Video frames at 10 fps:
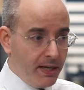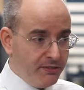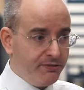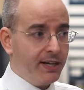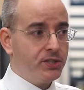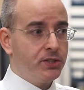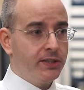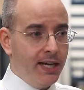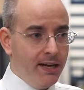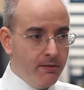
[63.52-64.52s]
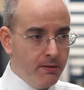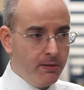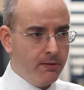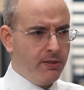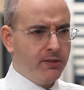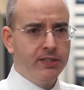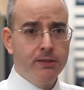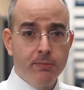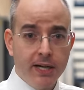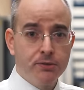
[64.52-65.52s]
manufactured in
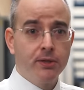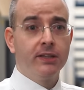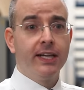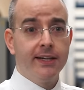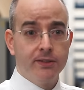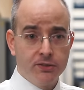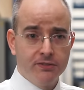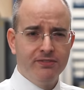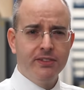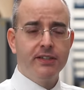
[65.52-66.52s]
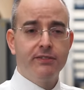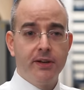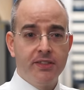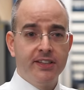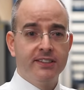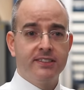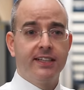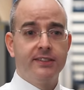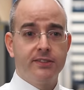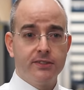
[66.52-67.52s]
30 micron layers, so very, very thin
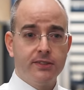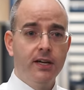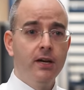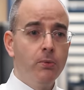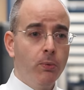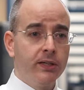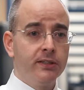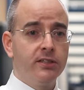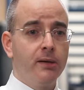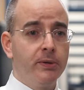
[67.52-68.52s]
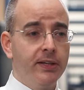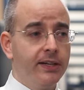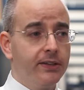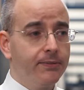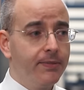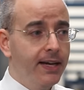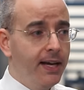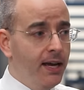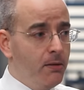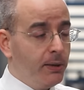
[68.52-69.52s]
slices, one on top of the other.
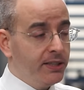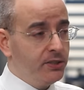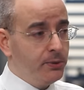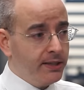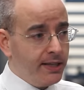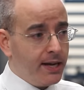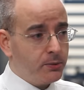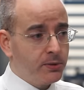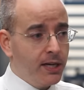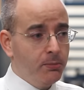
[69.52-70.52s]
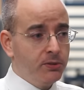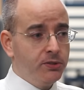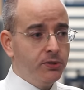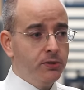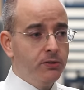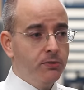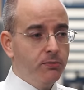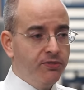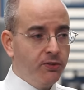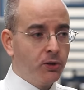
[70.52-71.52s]
By doing that, we're able to
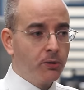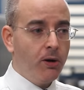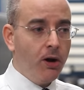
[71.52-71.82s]
form